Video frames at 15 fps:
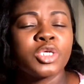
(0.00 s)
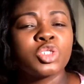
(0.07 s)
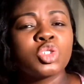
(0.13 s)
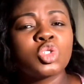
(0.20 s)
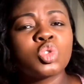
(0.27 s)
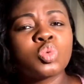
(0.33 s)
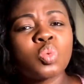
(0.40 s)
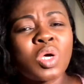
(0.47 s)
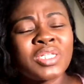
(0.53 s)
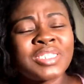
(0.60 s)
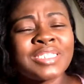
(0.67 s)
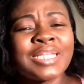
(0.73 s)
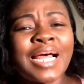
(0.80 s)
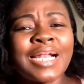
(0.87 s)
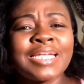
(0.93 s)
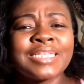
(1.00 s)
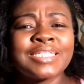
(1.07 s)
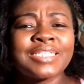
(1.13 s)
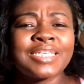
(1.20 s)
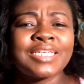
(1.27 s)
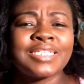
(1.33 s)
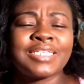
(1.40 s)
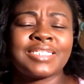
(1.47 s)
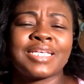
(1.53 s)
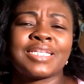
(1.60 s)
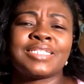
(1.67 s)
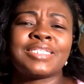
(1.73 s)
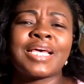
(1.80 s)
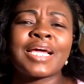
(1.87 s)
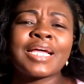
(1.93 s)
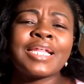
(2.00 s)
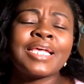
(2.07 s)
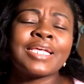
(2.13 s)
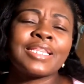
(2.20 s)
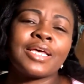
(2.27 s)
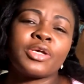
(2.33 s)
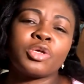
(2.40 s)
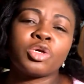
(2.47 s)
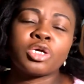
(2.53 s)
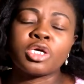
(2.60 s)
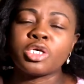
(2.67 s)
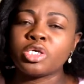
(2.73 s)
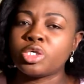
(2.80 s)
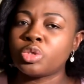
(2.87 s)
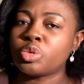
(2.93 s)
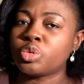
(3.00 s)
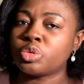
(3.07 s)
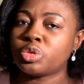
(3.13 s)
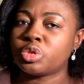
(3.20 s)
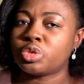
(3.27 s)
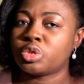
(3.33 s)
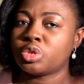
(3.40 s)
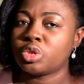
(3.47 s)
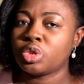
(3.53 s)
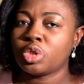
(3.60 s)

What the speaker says: SWOT analysis is a technique that you can use